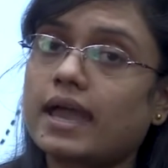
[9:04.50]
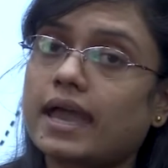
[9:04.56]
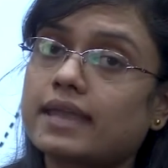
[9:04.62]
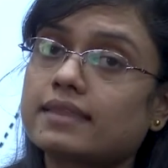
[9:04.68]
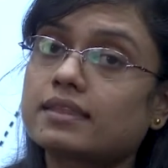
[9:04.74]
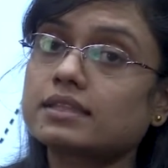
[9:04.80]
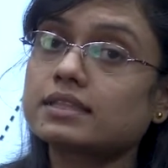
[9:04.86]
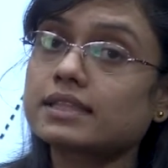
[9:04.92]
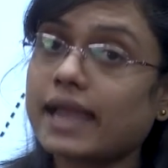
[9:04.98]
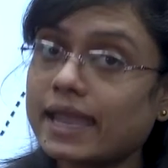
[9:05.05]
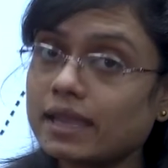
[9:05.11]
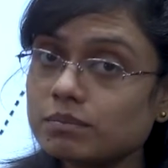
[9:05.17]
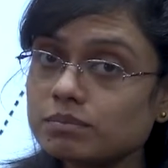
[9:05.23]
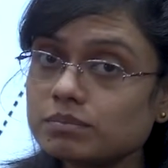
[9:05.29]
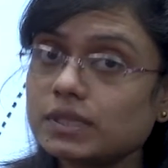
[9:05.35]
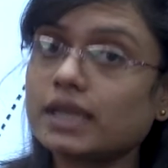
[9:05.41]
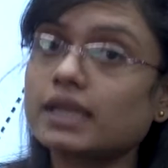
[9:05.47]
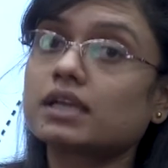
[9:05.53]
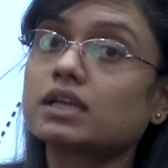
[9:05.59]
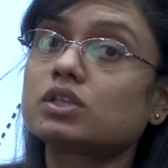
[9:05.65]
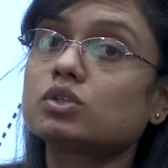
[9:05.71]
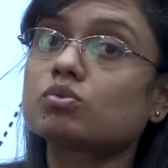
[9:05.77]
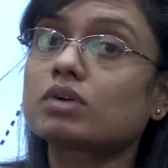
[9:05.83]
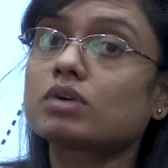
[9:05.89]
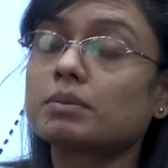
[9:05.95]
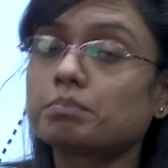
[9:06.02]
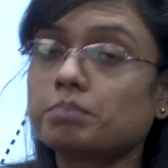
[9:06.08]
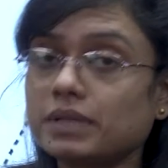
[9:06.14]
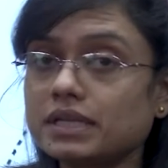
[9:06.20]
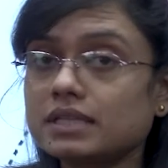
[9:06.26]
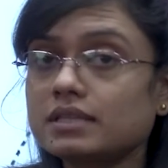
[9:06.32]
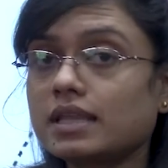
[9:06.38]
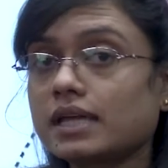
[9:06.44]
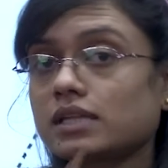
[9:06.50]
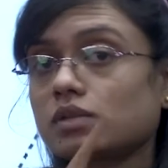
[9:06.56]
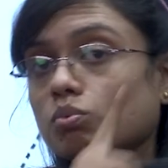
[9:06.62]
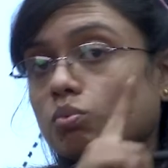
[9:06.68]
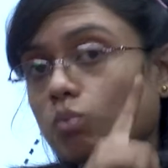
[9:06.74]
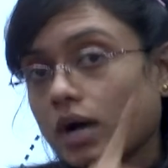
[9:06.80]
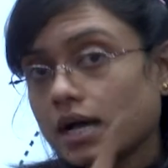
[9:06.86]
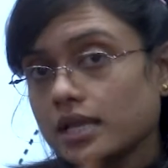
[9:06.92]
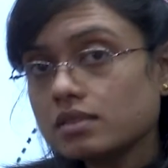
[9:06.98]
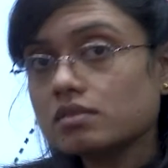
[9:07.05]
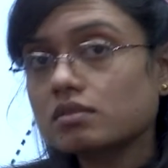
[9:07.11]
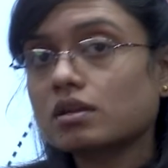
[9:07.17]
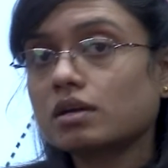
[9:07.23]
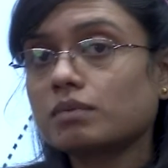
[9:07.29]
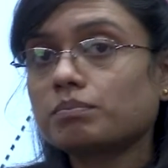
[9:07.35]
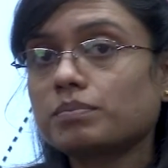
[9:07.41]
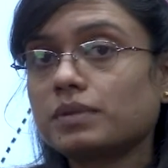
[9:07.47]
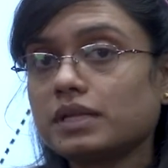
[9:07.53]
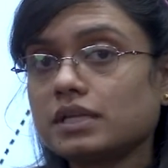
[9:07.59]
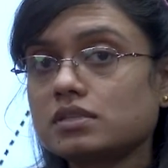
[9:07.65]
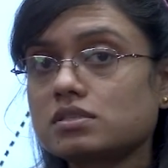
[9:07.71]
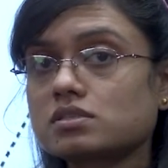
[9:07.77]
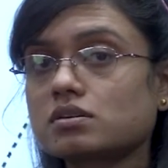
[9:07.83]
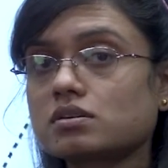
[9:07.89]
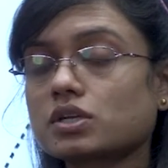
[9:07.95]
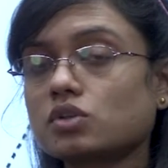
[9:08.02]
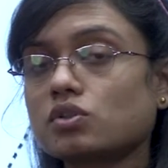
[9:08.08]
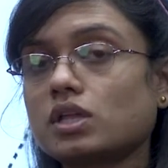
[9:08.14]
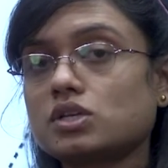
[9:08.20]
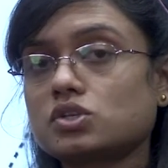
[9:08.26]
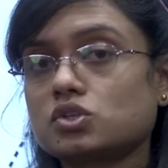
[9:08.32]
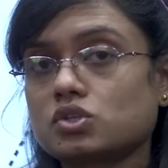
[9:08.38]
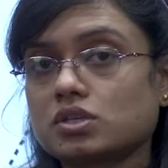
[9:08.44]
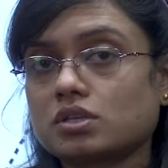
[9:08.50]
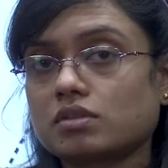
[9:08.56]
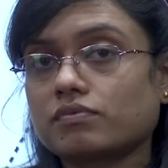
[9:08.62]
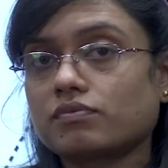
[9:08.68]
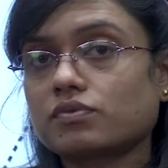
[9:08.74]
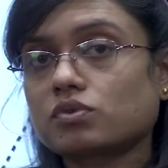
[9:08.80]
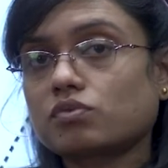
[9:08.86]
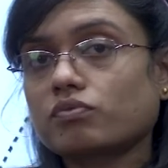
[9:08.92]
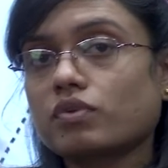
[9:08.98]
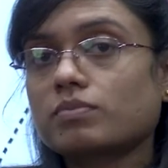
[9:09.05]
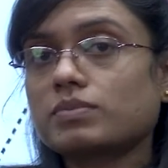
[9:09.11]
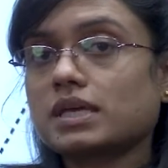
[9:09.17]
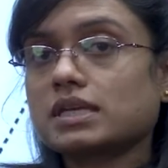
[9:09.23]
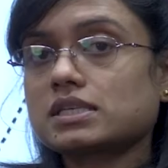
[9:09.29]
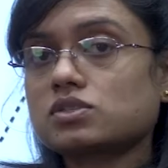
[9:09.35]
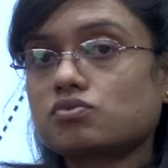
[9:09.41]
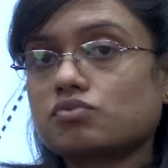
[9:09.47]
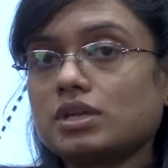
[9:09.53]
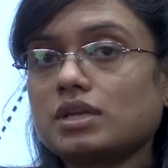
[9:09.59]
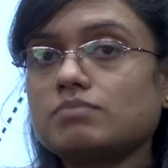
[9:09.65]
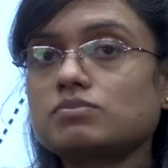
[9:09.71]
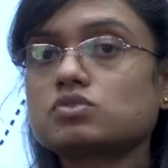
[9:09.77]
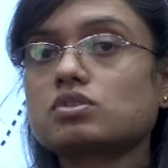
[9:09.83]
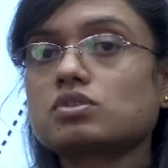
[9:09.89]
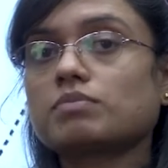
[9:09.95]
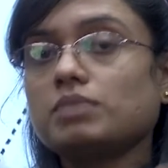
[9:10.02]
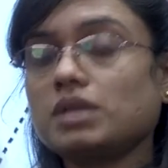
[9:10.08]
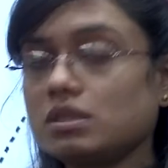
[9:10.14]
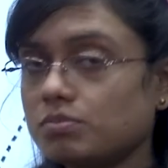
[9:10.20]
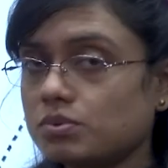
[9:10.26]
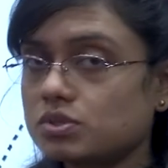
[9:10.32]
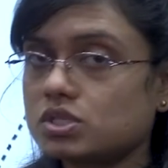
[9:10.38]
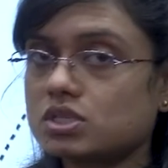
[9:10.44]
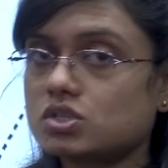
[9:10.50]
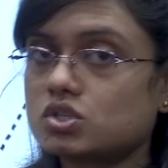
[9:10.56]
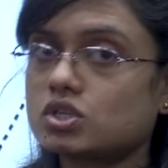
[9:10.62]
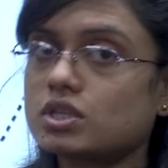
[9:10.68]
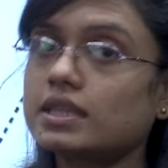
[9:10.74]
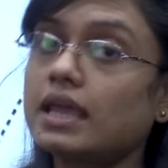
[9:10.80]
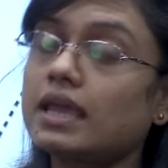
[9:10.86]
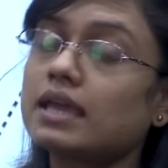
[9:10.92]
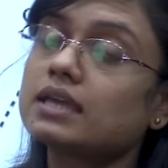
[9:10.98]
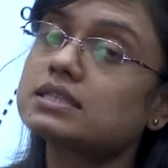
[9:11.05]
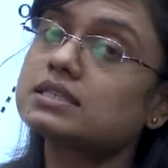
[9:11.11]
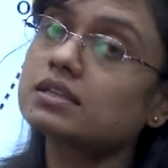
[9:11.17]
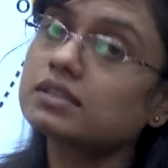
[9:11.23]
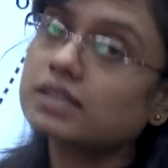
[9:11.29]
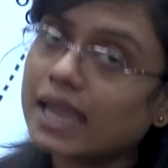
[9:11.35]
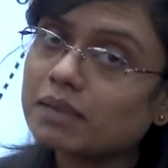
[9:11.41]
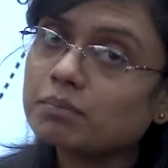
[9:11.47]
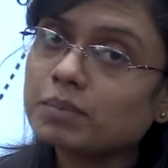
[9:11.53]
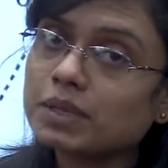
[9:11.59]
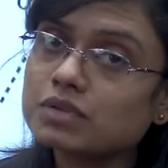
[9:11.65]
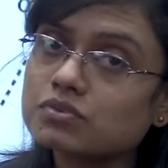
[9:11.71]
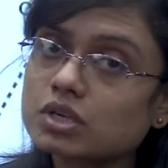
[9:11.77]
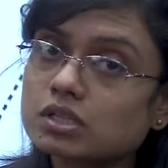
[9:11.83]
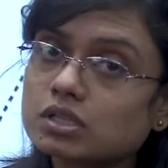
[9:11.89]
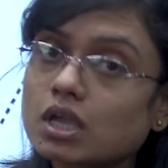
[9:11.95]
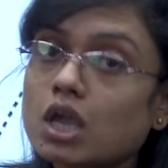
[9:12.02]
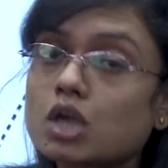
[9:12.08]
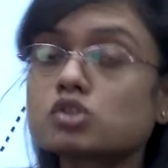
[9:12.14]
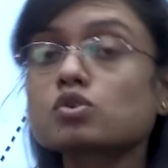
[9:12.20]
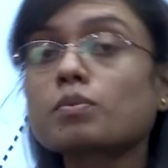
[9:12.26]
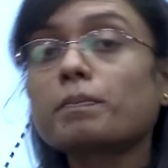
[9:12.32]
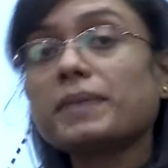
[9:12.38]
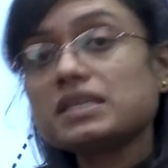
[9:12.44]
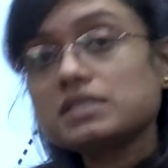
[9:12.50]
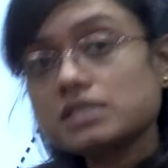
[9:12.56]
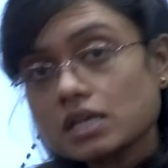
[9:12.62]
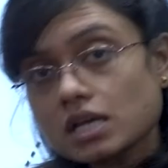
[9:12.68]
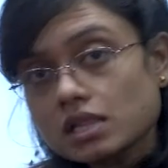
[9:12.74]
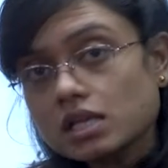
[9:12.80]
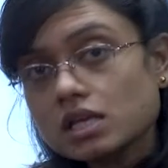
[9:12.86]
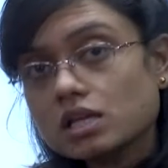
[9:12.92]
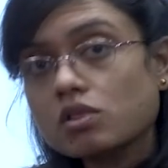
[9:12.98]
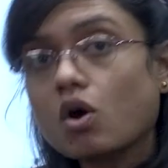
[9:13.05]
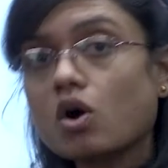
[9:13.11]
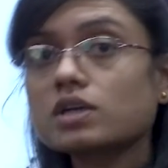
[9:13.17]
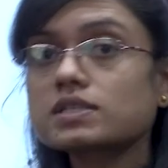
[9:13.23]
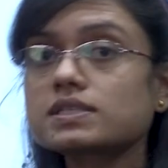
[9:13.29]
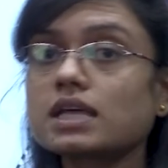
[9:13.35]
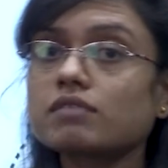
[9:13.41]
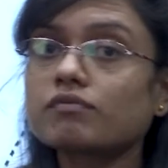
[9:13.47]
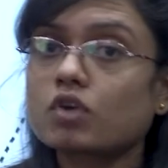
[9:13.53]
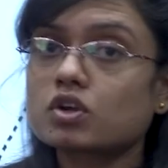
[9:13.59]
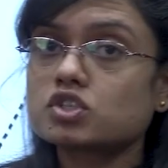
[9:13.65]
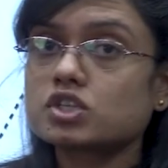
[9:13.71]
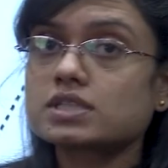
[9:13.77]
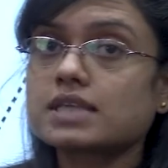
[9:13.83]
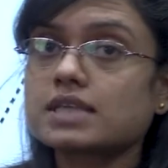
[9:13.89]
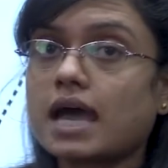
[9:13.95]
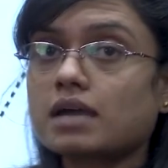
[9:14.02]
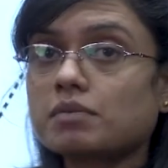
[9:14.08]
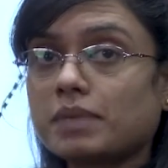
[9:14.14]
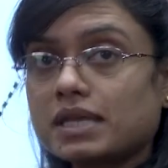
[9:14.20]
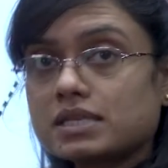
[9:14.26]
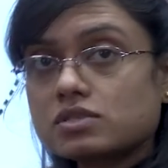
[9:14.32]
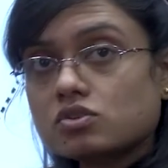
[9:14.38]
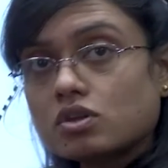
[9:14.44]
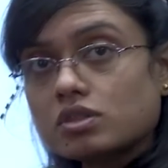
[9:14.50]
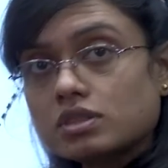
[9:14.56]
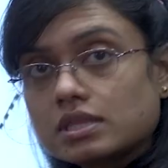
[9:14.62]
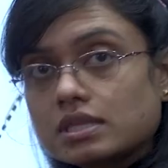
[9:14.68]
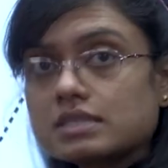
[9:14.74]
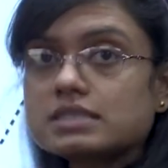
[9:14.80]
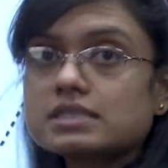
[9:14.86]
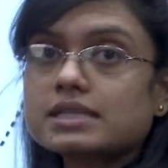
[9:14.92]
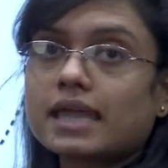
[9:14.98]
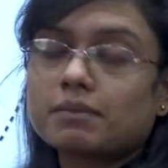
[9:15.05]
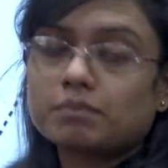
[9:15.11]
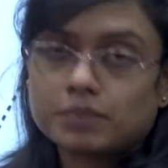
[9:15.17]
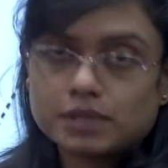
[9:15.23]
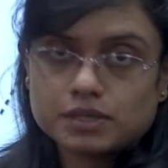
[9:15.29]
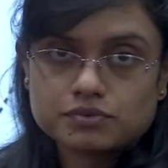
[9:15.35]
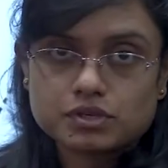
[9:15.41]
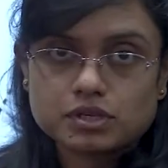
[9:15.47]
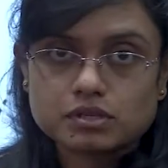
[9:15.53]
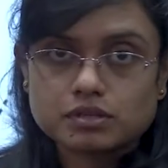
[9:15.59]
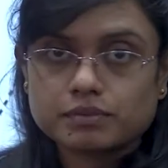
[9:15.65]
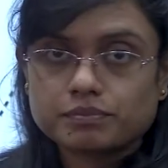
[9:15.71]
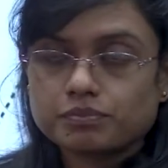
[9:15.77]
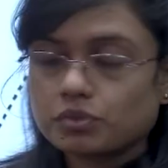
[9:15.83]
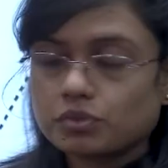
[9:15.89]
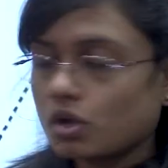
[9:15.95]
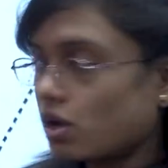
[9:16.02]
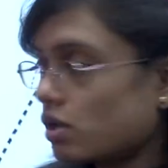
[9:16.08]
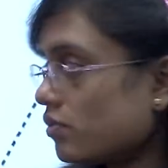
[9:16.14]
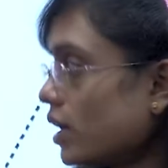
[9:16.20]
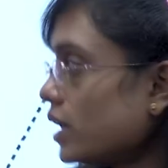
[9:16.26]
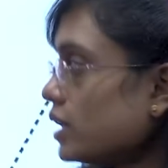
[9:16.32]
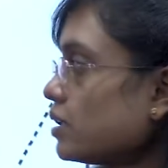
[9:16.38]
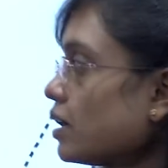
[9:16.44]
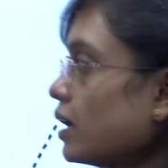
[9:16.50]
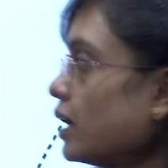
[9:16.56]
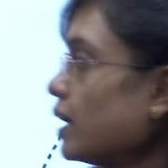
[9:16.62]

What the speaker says: and the time taken to complete that one complete circulation from the extreme to the mean position is the time period. So basically clocks and watches are based on this time period. Alright,